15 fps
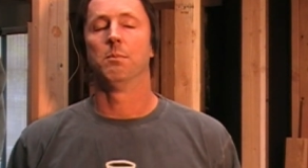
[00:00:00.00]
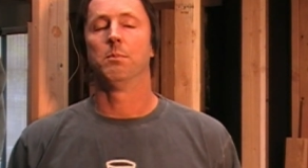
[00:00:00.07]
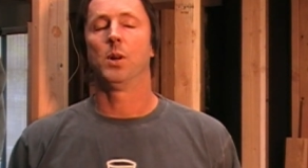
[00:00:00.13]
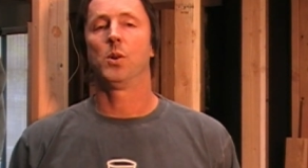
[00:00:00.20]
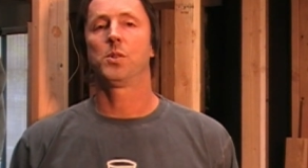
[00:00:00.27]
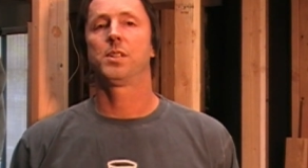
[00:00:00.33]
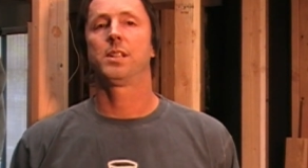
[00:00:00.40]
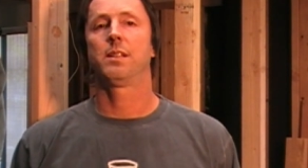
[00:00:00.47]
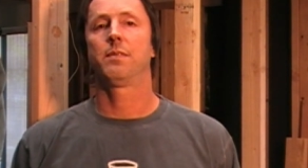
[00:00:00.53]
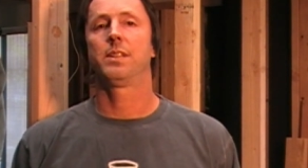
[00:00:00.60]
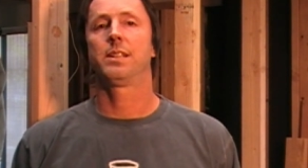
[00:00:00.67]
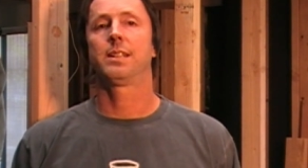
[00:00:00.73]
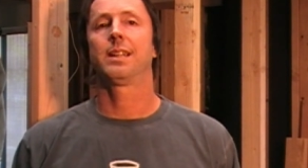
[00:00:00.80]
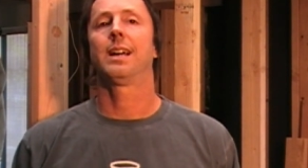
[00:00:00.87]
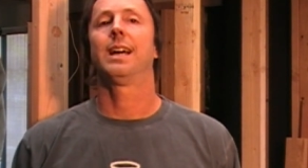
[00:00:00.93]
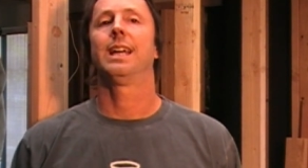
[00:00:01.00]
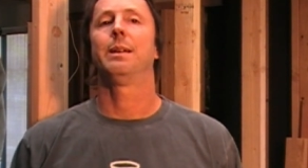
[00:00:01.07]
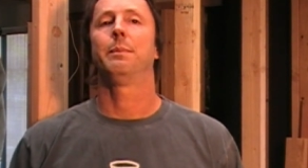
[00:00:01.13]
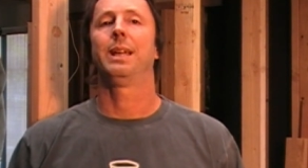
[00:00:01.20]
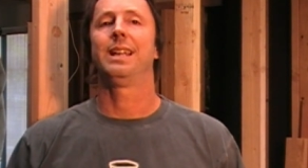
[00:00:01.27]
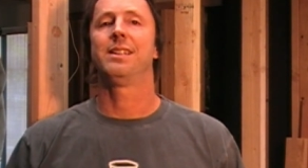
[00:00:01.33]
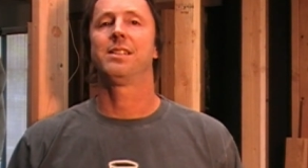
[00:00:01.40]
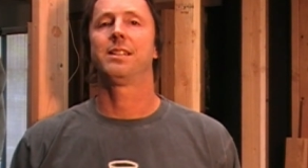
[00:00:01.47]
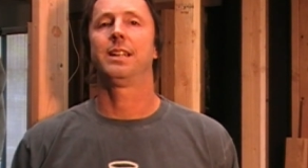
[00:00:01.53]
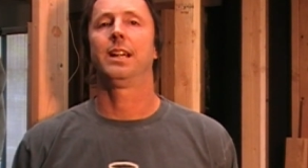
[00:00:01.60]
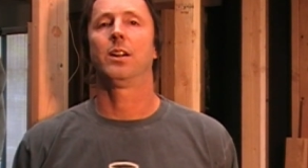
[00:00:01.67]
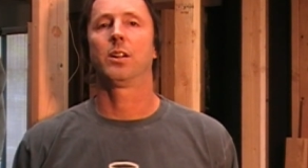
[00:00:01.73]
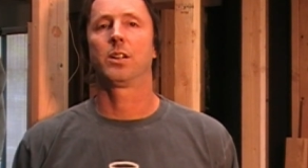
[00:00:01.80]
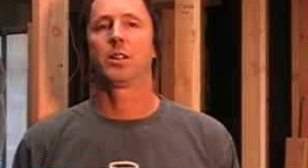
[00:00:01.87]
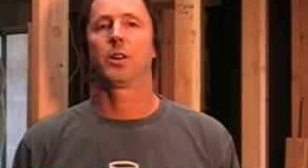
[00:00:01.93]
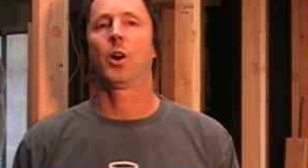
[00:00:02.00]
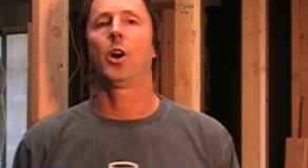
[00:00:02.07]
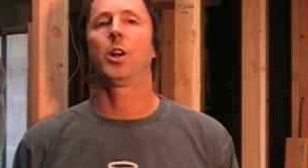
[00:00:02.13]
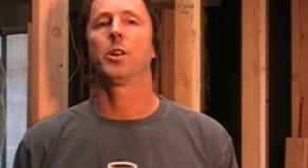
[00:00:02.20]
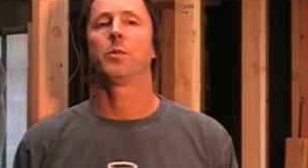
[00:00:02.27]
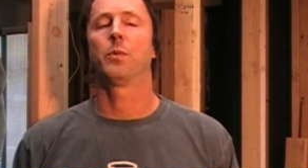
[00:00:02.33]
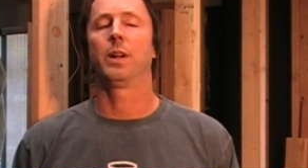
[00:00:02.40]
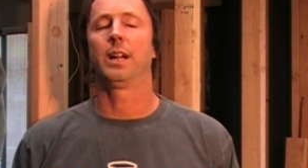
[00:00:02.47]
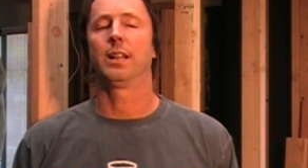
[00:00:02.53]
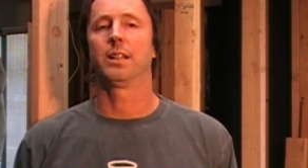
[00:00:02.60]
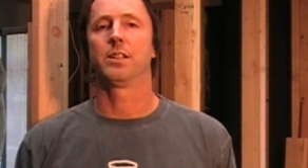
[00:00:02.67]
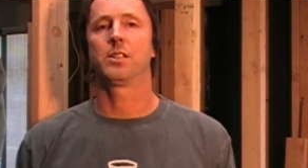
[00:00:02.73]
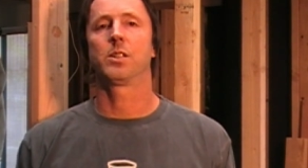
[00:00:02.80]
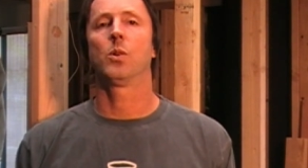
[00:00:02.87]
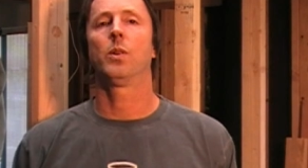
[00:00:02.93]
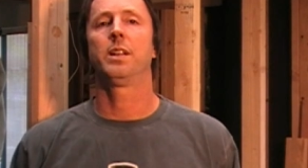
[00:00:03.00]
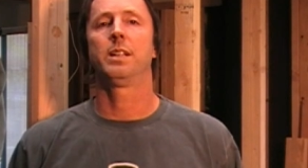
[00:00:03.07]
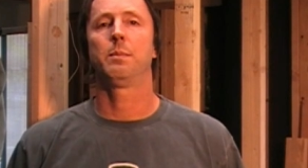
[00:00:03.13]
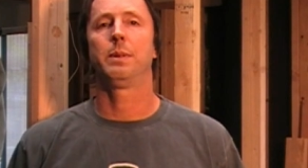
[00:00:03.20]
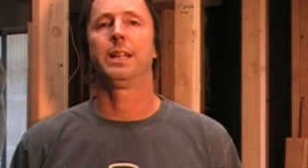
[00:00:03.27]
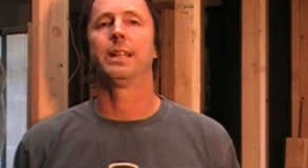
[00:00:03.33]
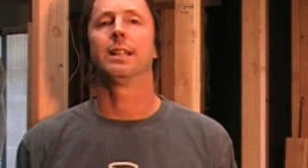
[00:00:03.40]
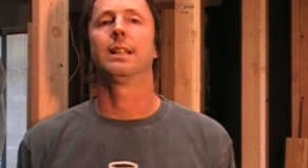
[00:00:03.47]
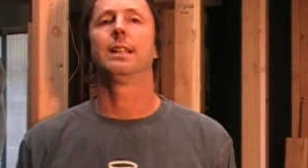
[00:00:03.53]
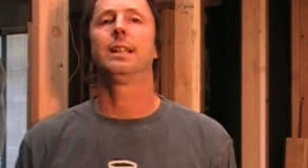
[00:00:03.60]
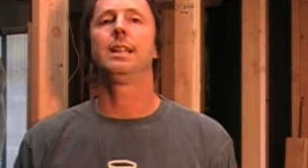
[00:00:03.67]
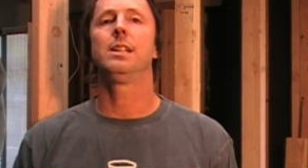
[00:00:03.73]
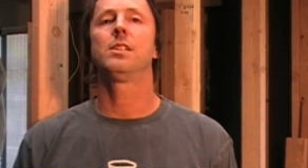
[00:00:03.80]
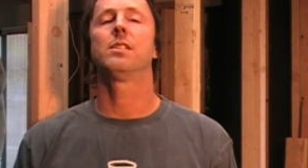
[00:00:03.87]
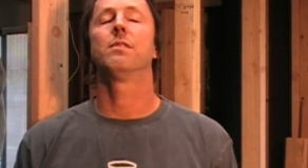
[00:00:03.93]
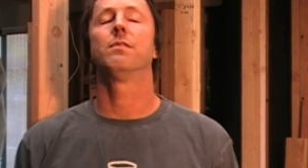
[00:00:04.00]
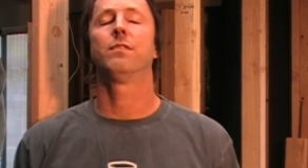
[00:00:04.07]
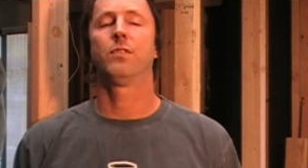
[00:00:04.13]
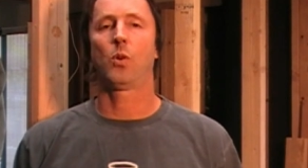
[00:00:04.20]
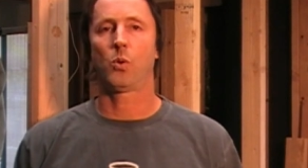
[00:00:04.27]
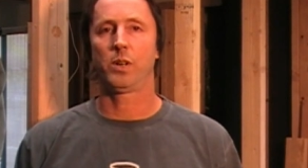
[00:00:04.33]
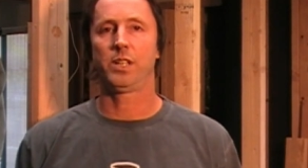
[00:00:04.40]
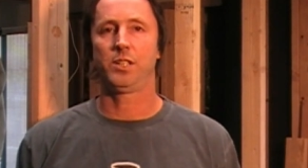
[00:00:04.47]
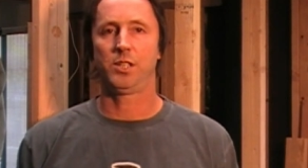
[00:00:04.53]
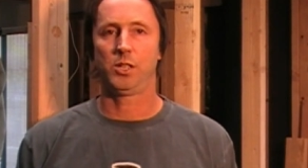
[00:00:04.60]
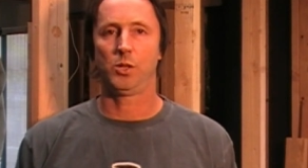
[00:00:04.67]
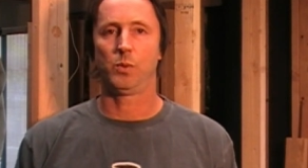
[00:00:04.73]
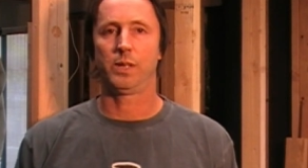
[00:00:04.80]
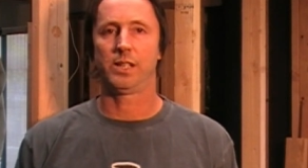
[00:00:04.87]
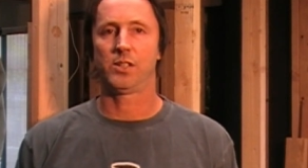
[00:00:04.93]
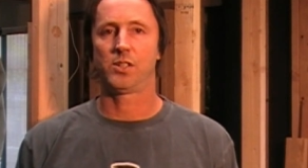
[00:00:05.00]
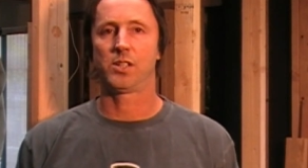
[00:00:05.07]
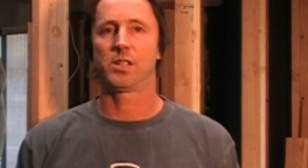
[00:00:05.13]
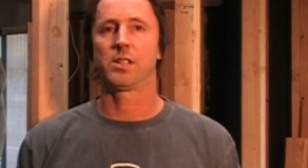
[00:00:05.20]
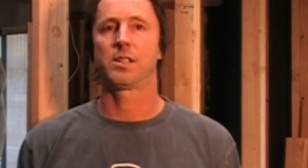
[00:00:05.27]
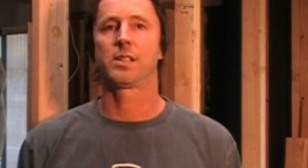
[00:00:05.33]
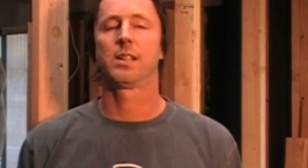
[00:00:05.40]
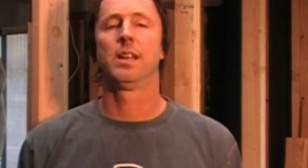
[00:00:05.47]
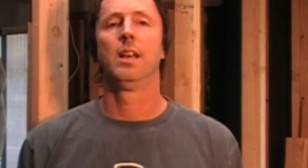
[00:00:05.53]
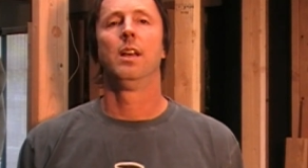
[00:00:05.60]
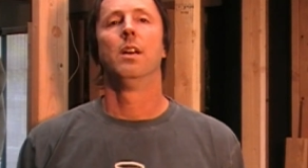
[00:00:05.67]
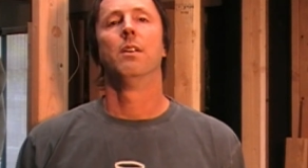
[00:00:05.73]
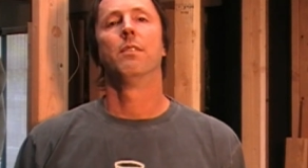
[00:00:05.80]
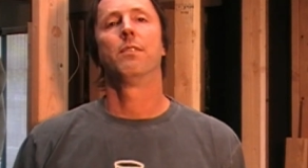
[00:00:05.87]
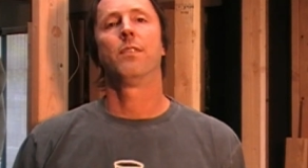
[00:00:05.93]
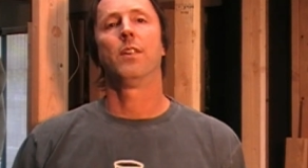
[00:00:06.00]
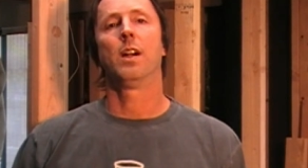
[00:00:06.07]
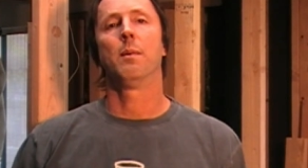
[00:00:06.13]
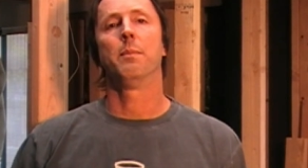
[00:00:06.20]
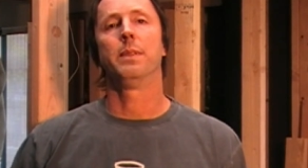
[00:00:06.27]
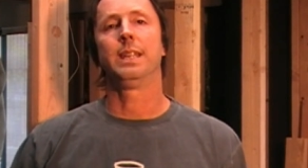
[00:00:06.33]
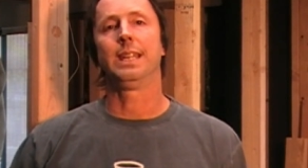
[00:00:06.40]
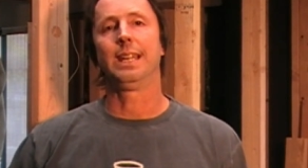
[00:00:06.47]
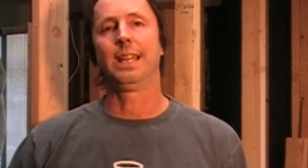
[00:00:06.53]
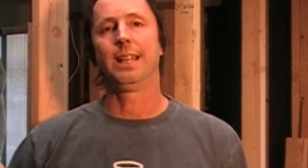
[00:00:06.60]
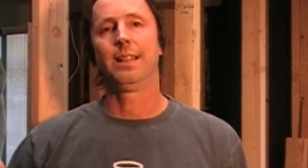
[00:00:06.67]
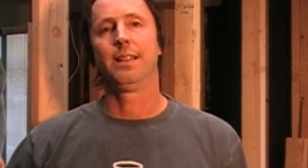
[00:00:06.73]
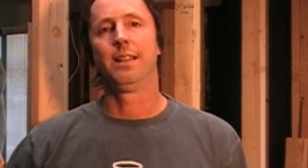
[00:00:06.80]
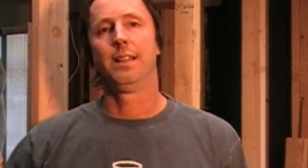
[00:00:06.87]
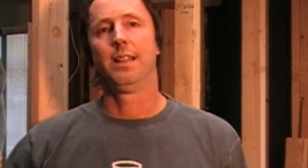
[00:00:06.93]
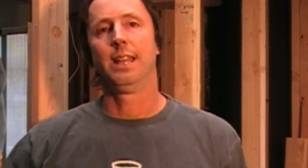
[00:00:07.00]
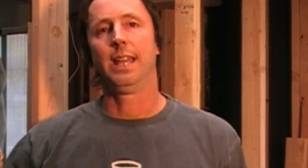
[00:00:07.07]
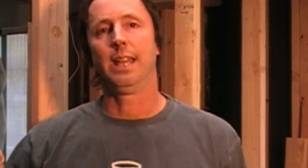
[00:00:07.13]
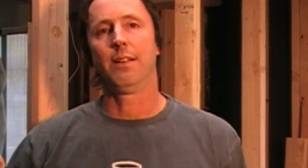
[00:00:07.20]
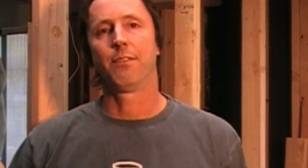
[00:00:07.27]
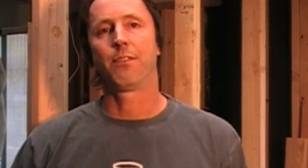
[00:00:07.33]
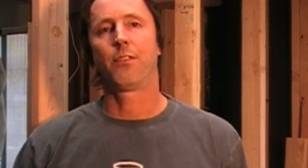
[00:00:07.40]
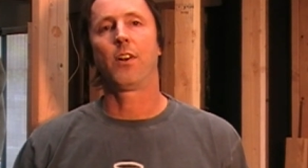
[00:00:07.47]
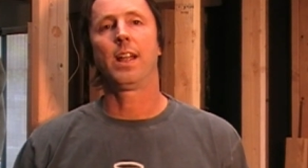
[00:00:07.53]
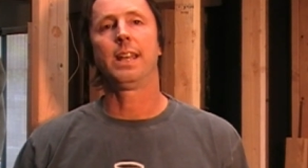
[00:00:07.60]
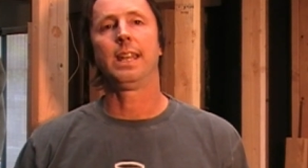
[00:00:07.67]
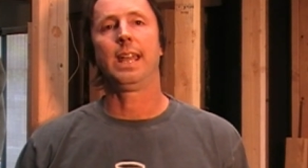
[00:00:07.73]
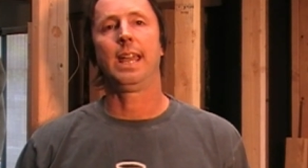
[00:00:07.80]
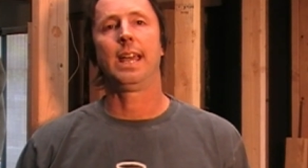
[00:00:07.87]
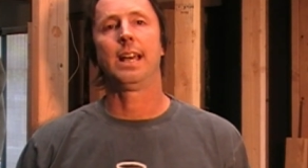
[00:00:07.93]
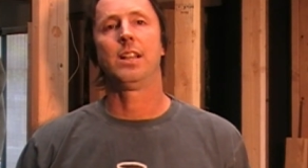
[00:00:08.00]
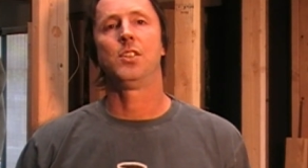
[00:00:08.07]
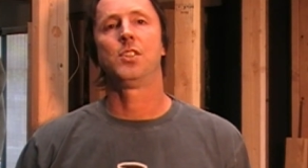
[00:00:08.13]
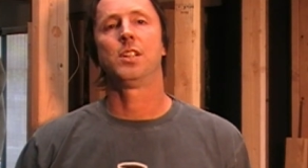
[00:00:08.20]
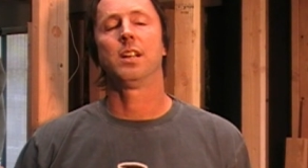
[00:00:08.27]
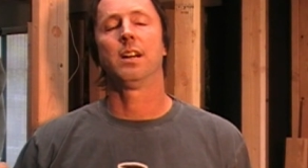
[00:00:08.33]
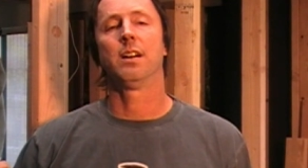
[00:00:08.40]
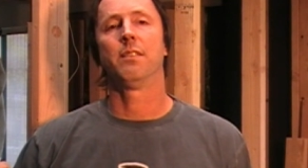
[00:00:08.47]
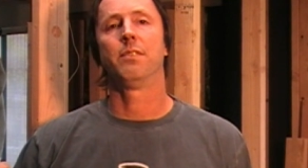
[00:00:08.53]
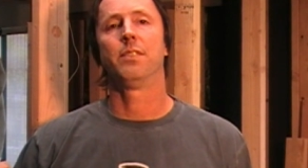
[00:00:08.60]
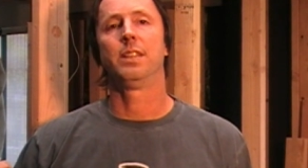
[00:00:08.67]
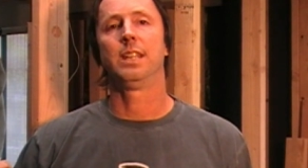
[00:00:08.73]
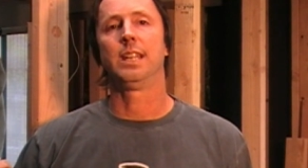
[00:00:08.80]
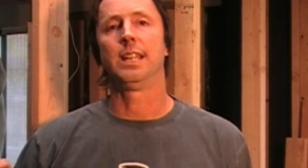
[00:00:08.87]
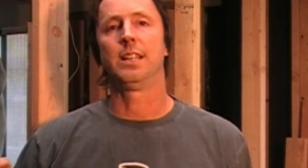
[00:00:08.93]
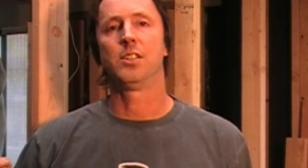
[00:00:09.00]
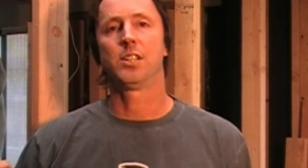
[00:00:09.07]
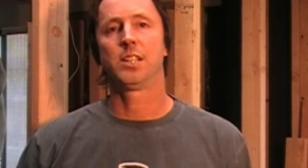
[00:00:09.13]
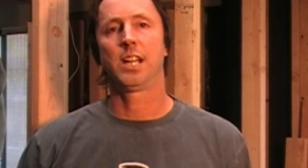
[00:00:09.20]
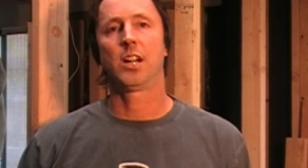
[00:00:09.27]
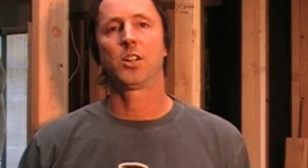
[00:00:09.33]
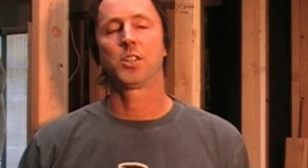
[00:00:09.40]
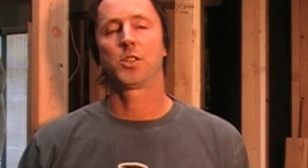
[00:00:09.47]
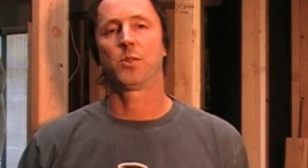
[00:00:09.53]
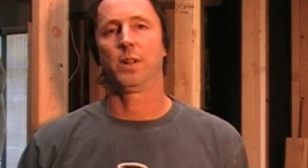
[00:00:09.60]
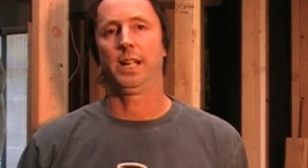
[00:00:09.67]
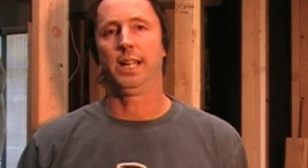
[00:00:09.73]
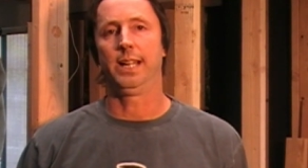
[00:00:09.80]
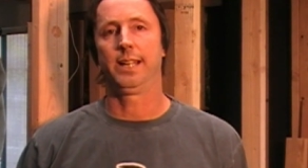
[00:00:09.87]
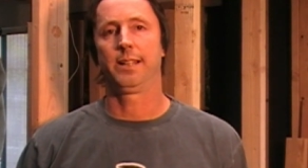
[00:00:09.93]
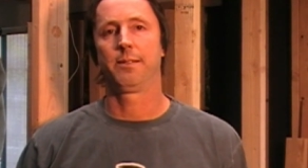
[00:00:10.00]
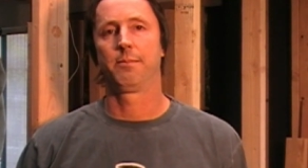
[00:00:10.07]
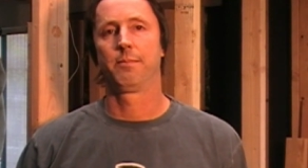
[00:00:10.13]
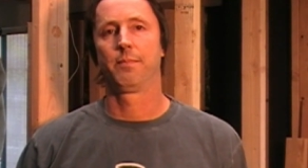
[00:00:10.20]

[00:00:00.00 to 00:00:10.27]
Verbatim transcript: Most of the time, a stair guardrail is going to be at least forty-two inches from the front edge of the stair tread